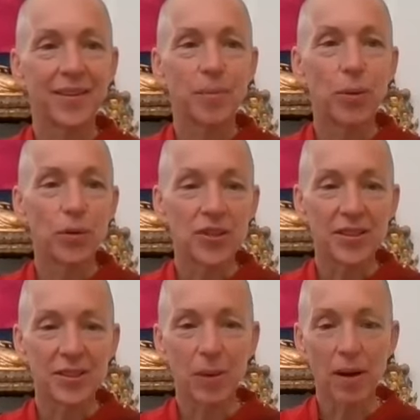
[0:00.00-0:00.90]

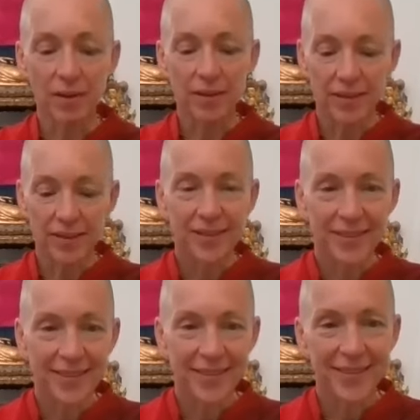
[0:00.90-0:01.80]
poisonous plants?
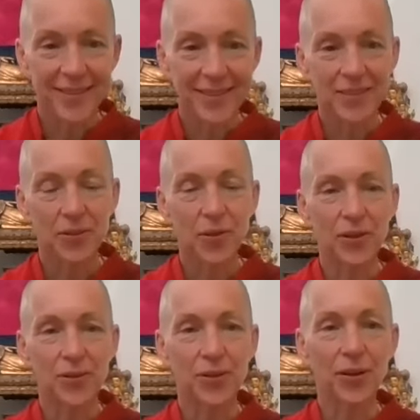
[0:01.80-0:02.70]
Or are
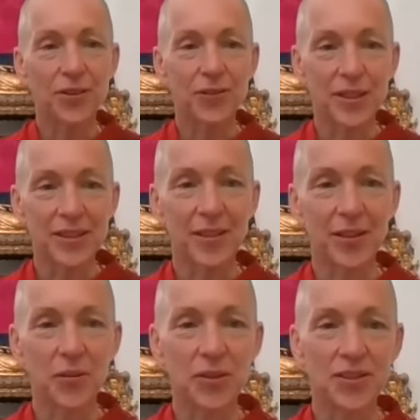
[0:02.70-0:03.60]
you cultivating
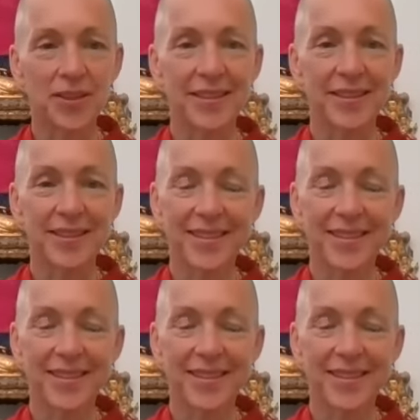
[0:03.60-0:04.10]
lotuses?